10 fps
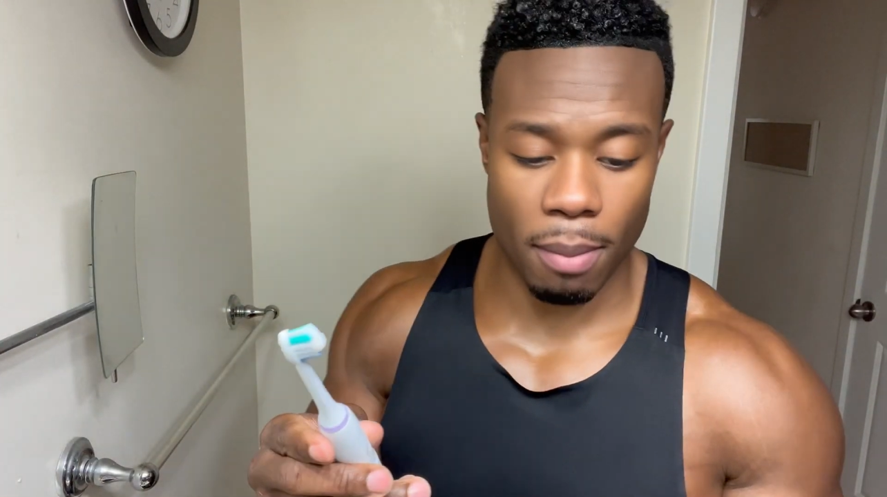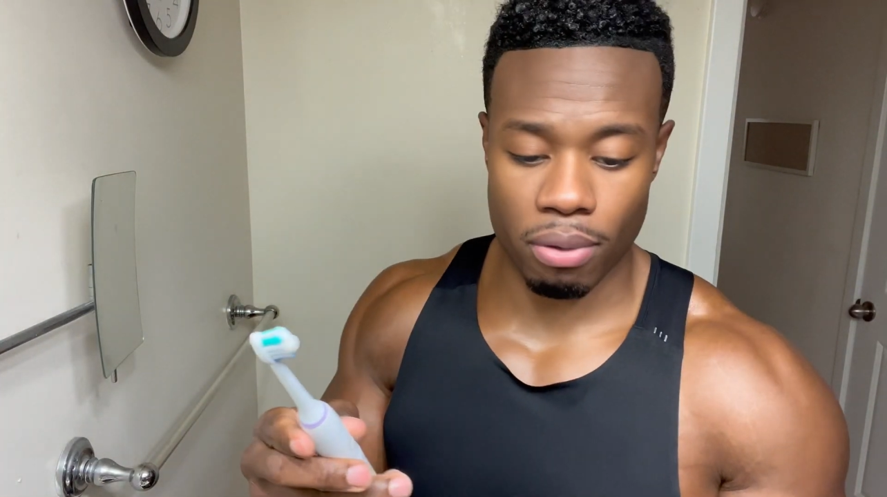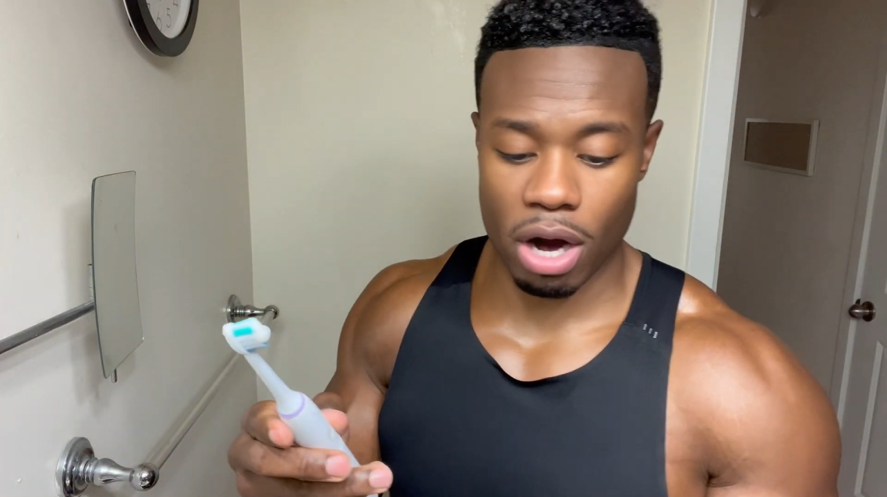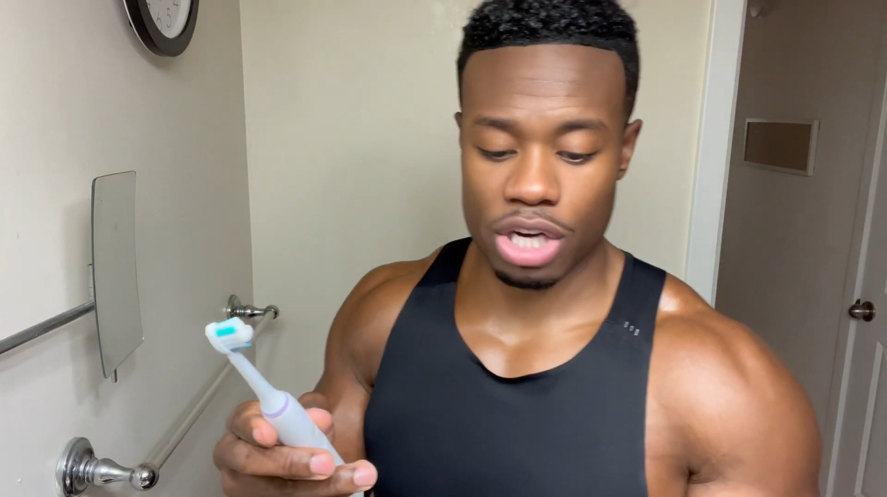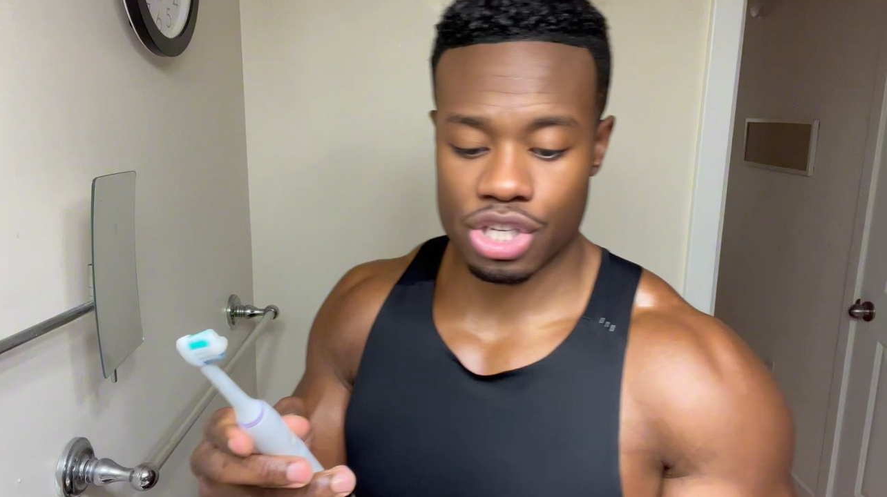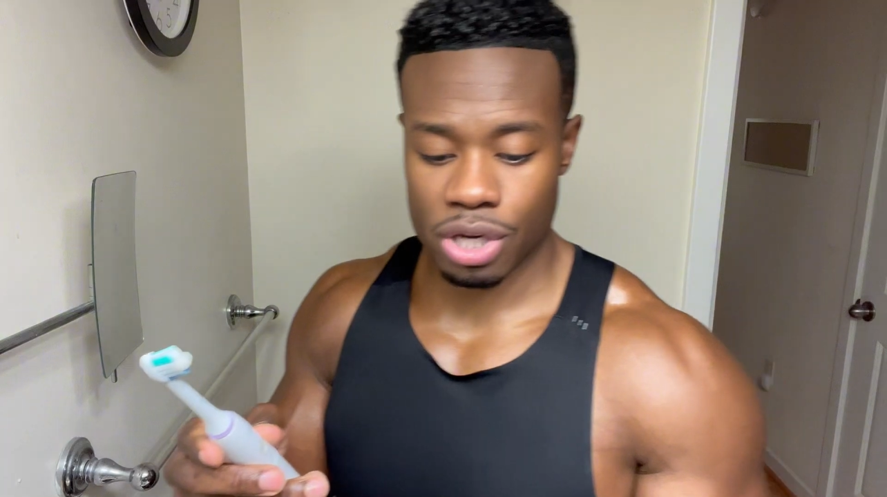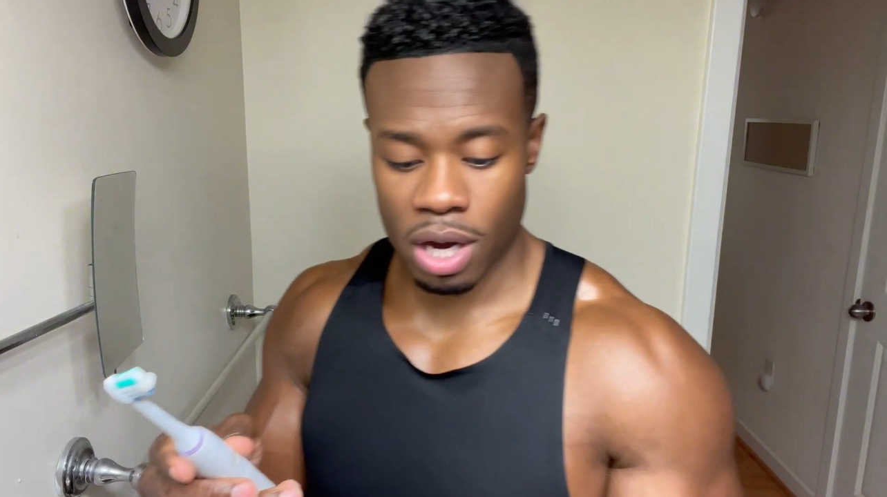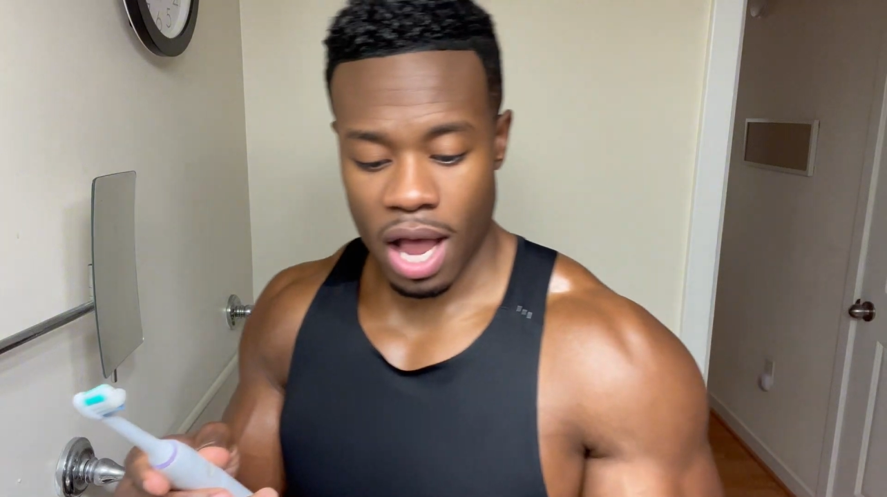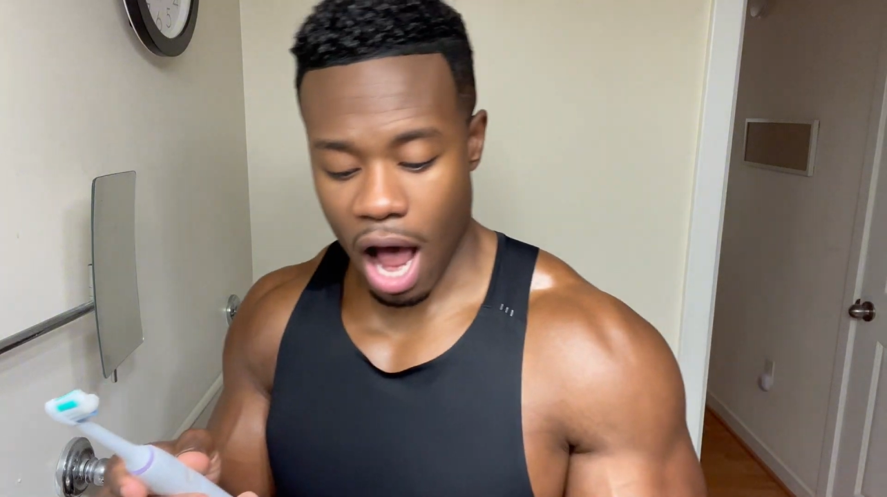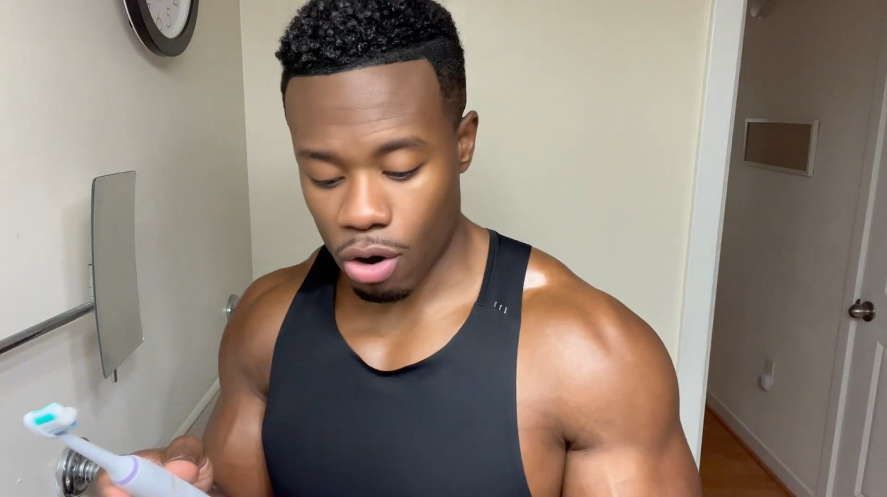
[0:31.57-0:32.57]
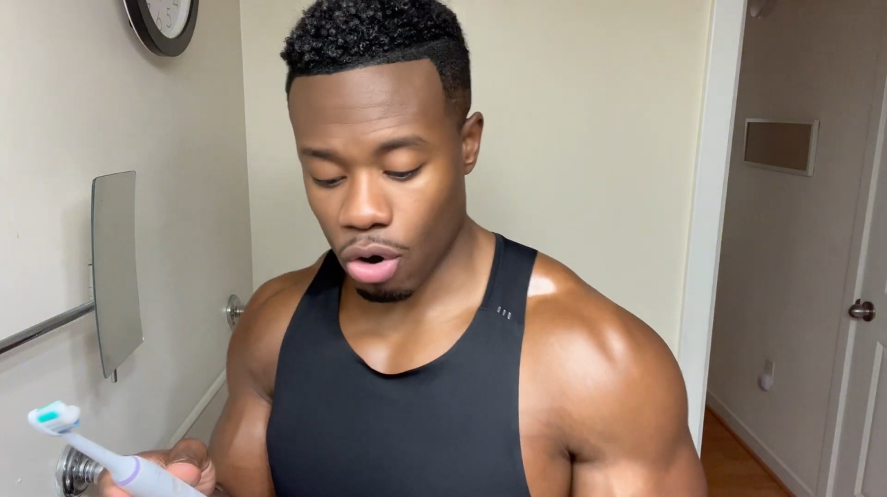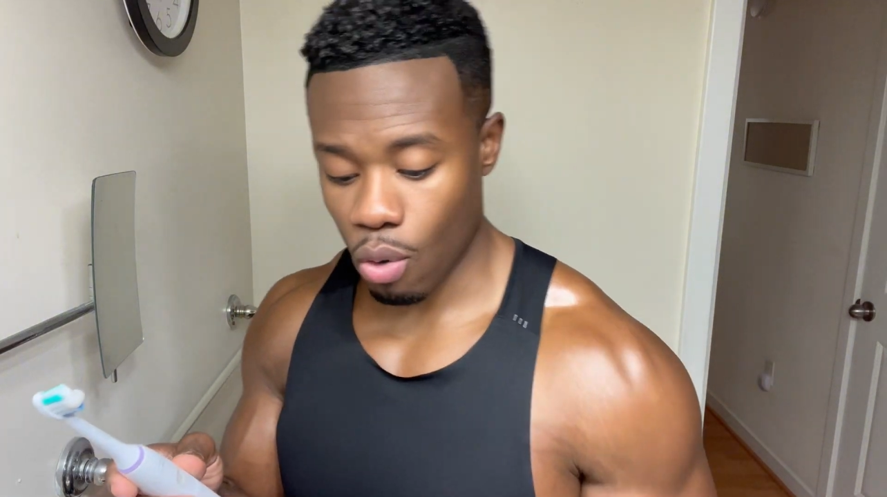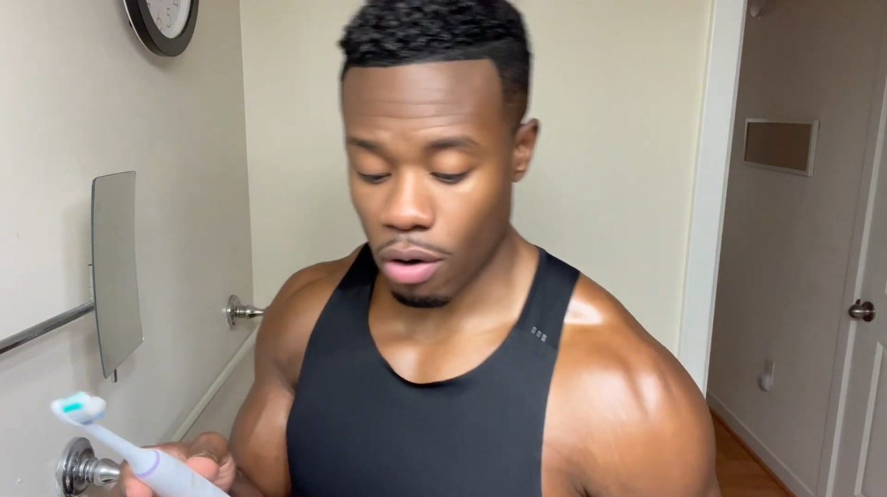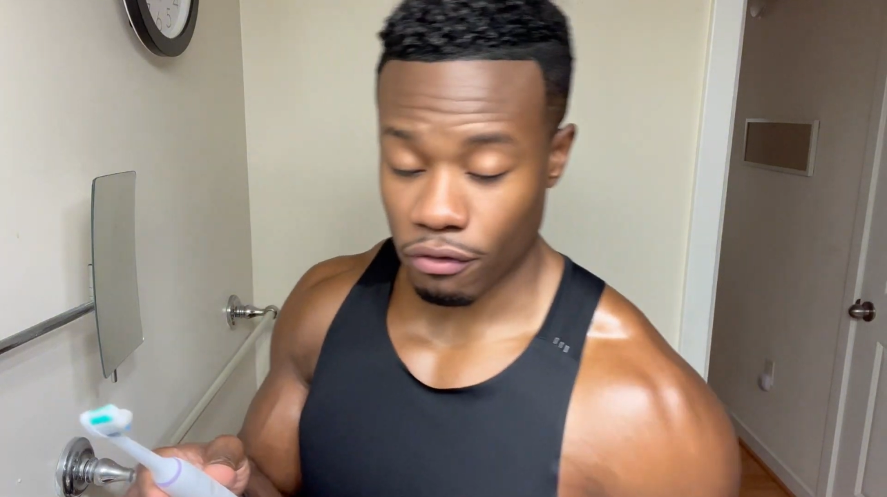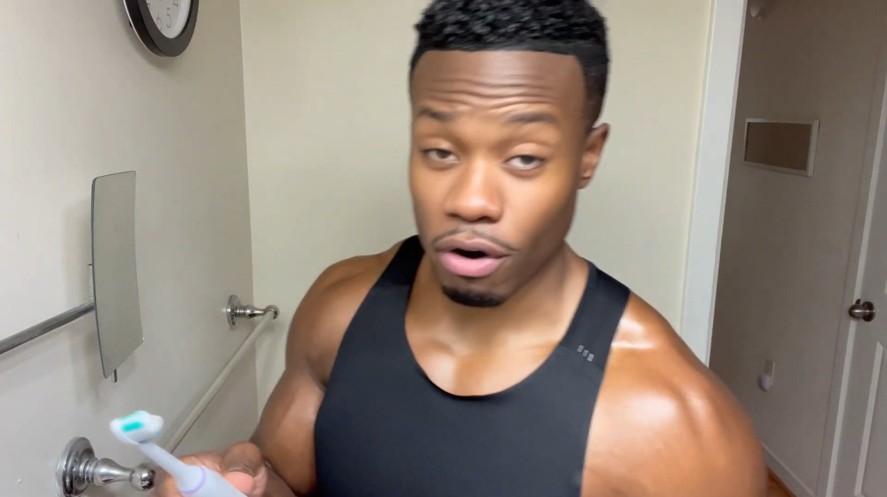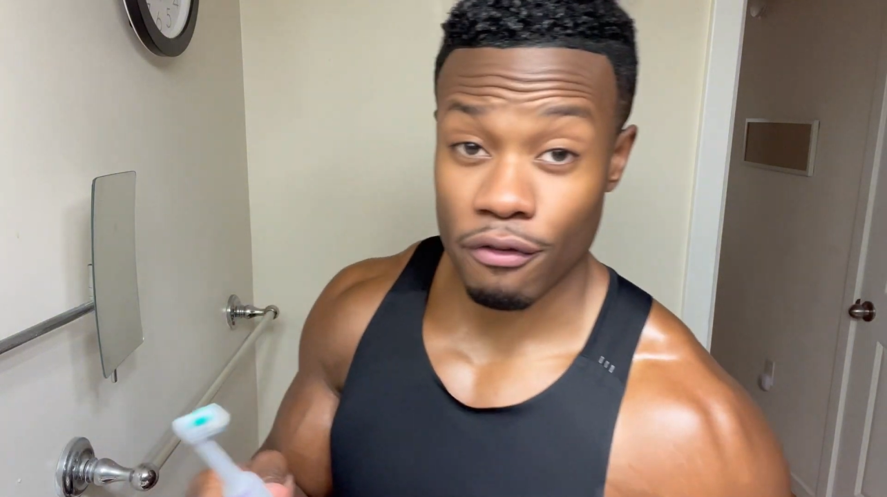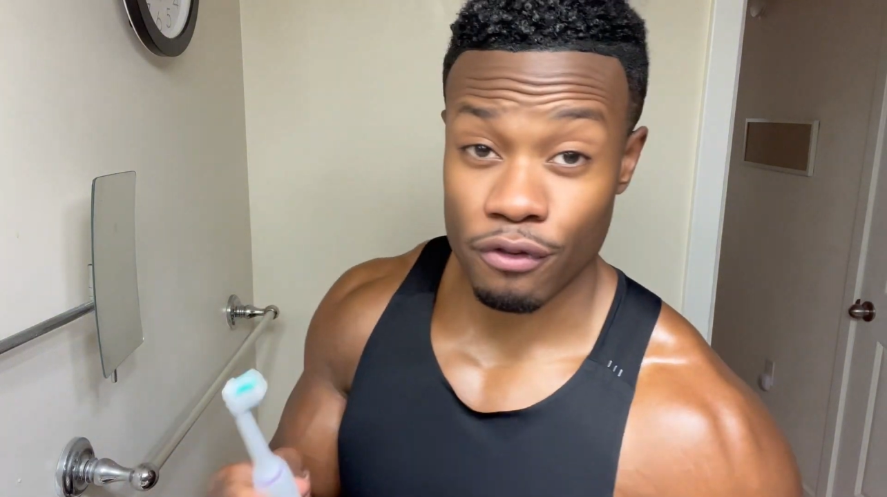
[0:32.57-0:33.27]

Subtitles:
brush, I'll go over a